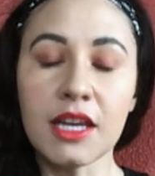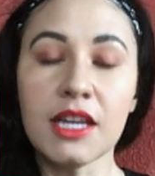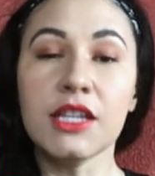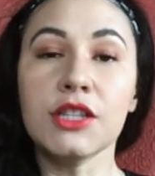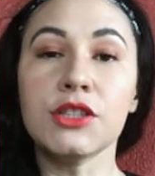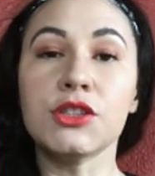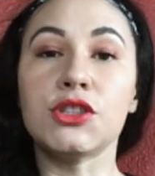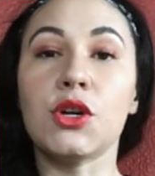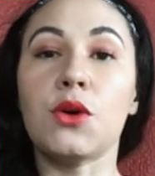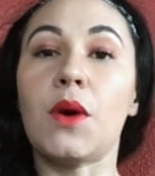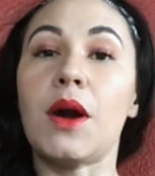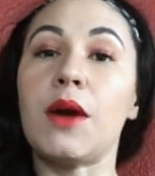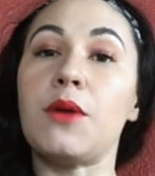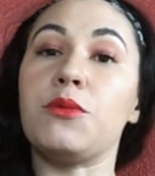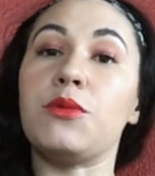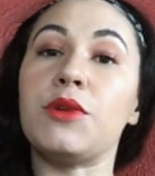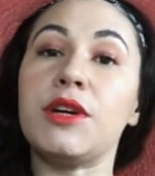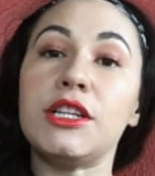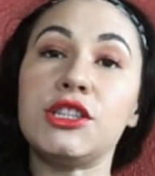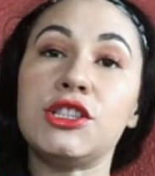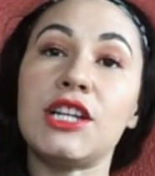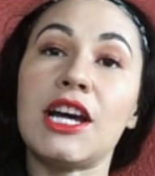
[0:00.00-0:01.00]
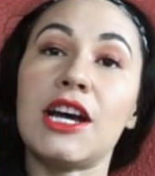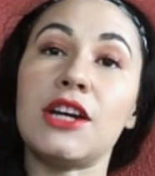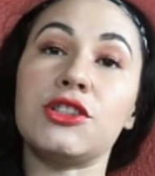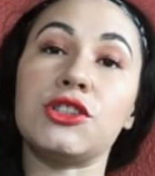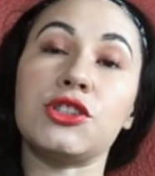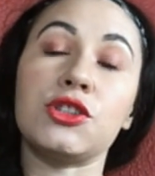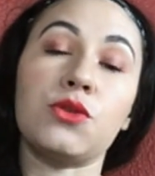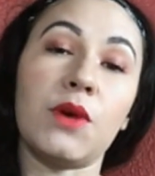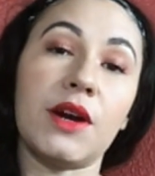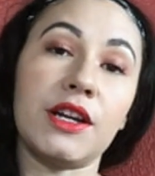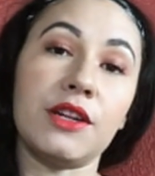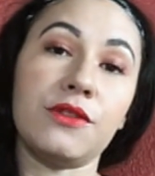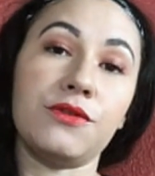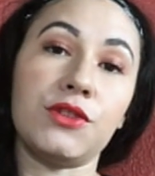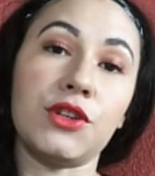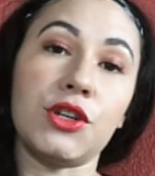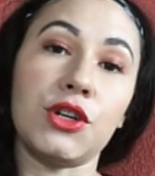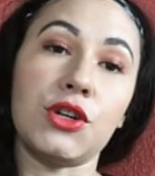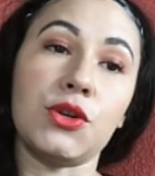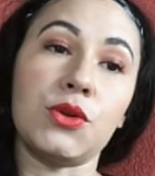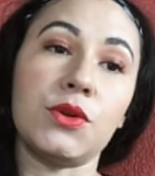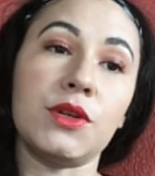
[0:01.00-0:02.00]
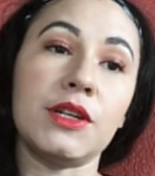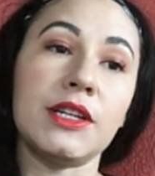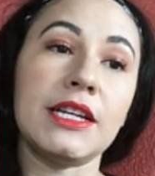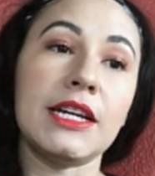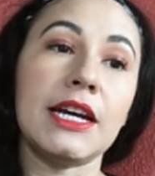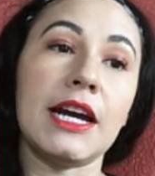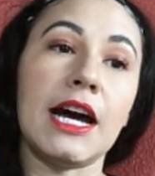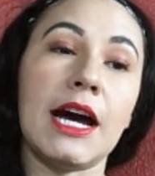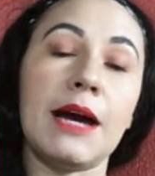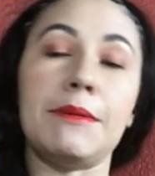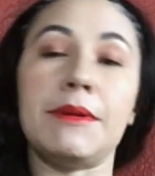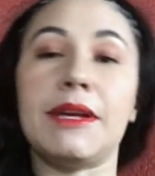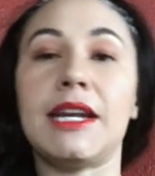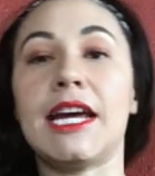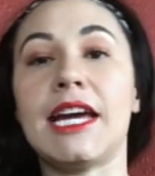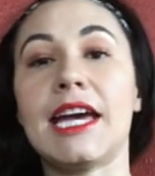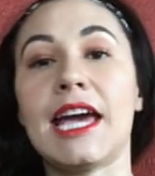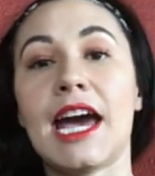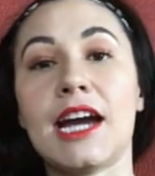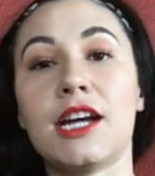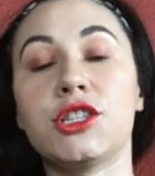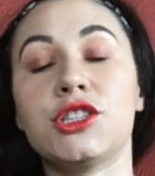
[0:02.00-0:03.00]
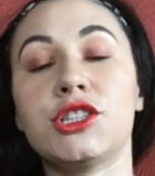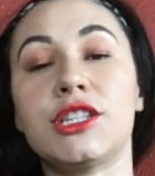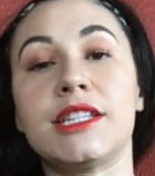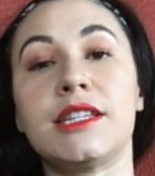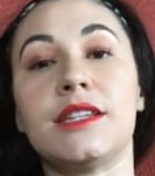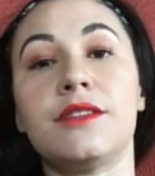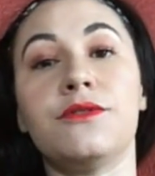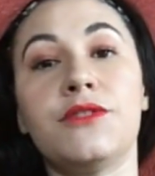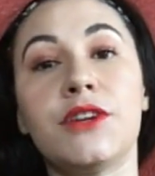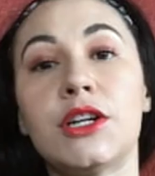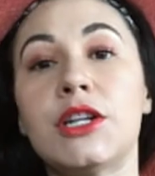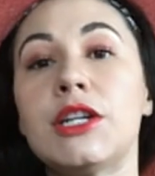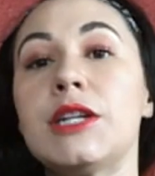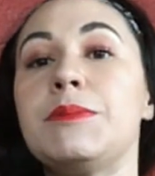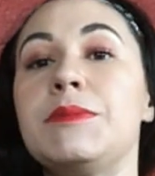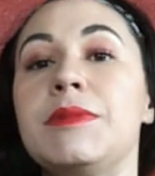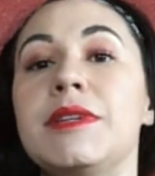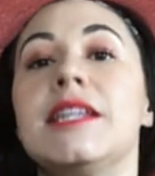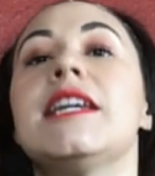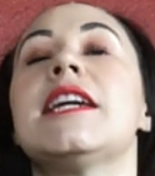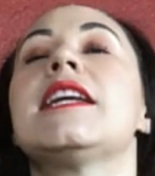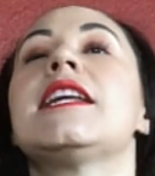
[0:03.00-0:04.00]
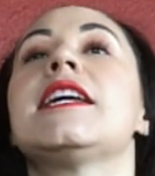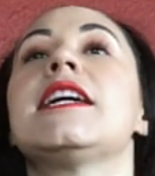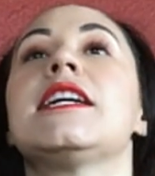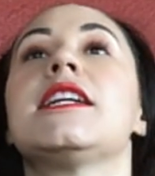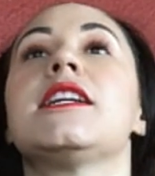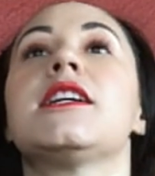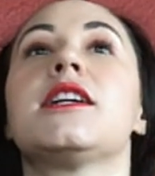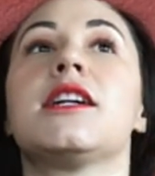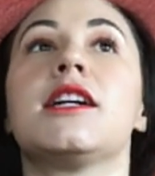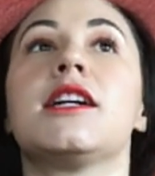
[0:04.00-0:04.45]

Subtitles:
So I reached out to quite a few, and I actually at the very beginning